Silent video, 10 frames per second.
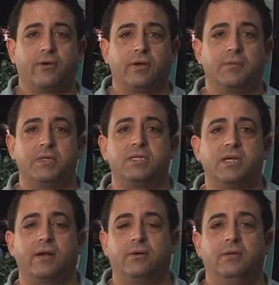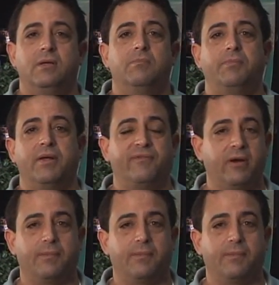are going to be subtle, but very,